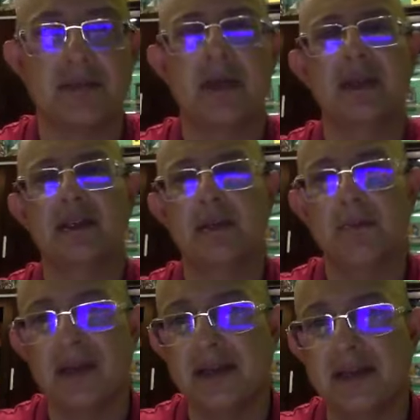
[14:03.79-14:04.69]
Painting
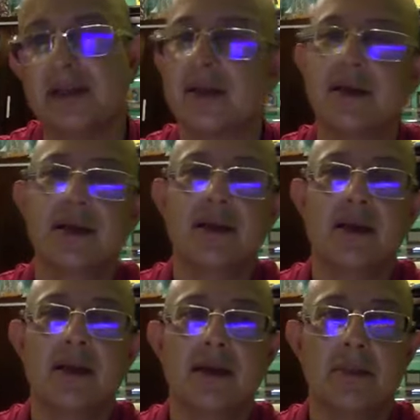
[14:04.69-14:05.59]
painted,
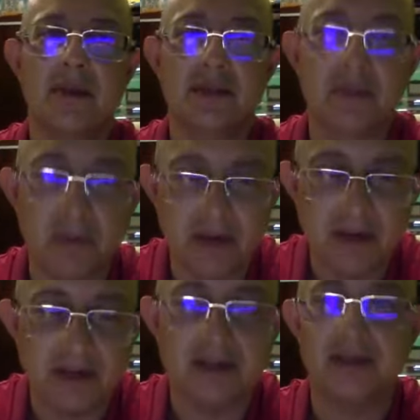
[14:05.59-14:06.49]
painting
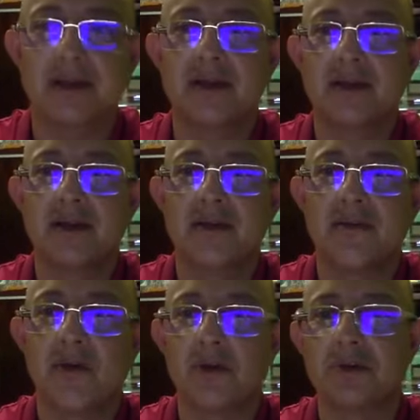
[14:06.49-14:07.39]
printed.
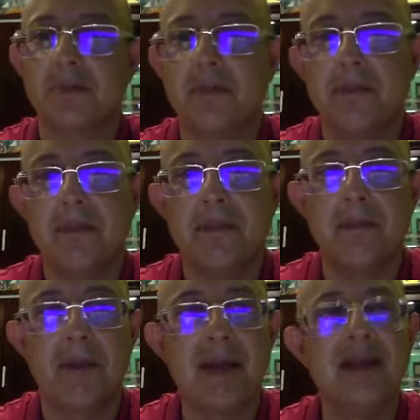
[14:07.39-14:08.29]
First,
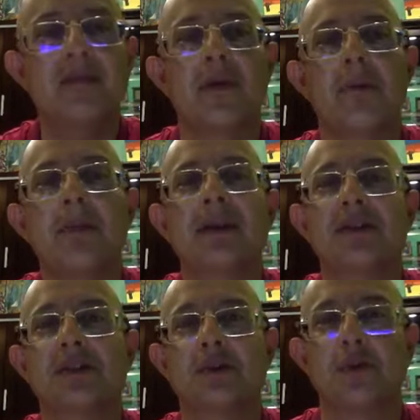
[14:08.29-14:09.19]
paint were
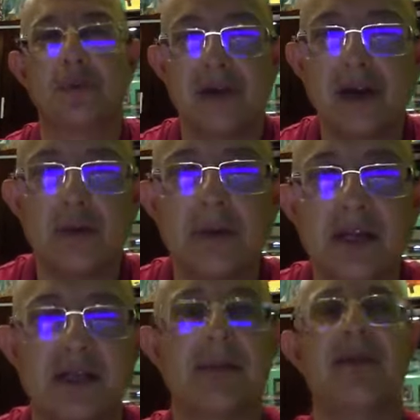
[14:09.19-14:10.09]
mixed. So try to
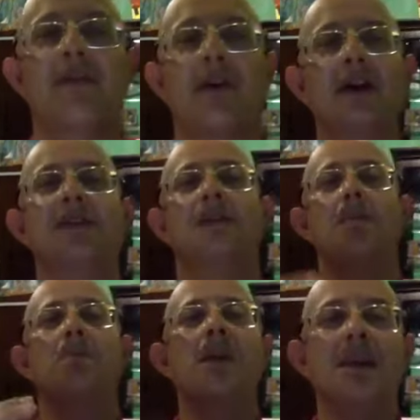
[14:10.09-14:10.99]
imagine my
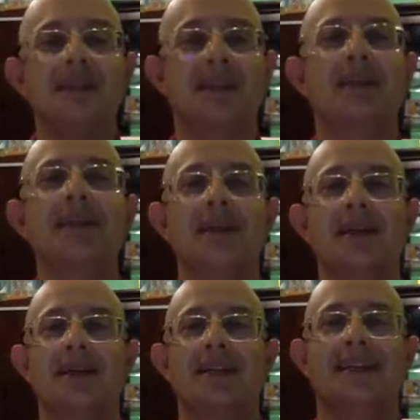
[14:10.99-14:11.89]
father mixing
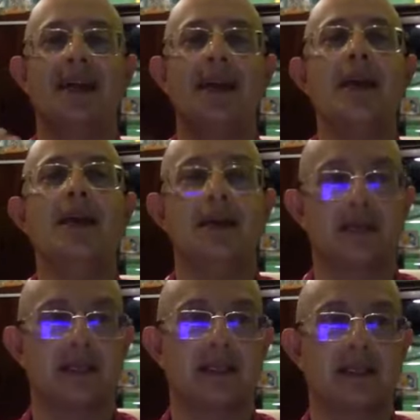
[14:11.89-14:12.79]
the
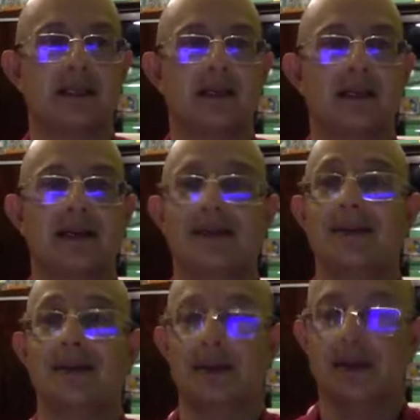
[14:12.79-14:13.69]
inks.
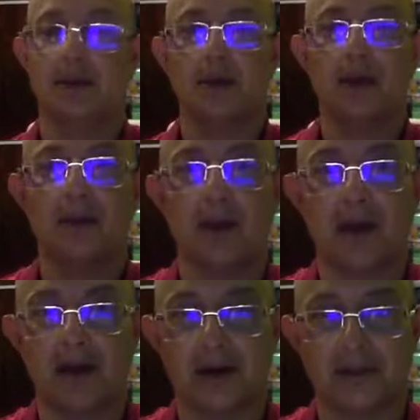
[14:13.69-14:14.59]
Look at my
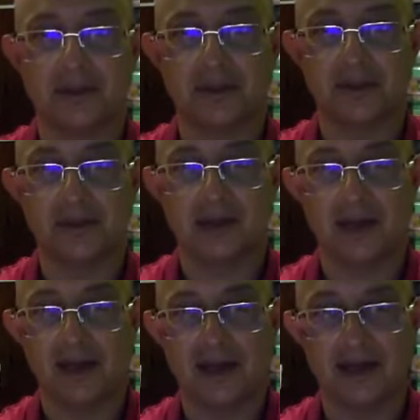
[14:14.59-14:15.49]
arms.
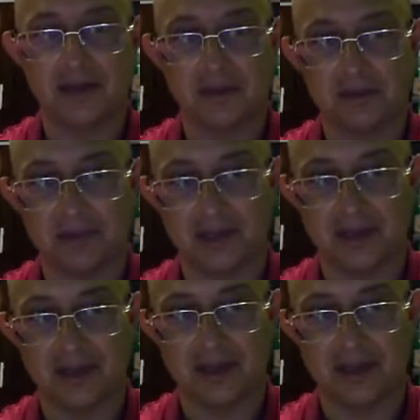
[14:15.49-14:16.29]
I helped him today.